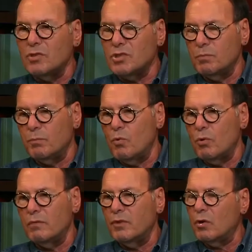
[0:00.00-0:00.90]
the
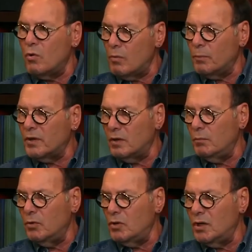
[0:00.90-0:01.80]
support of the corporate
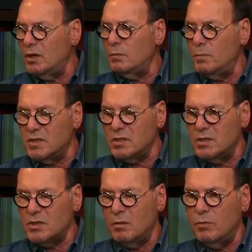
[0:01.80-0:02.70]
community, the
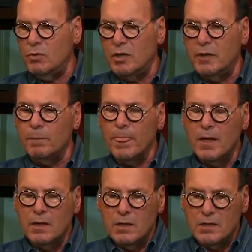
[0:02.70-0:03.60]
business community,
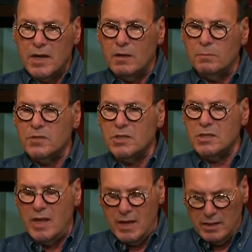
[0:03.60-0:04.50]
to help
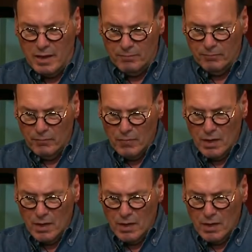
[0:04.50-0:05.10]
sustain them,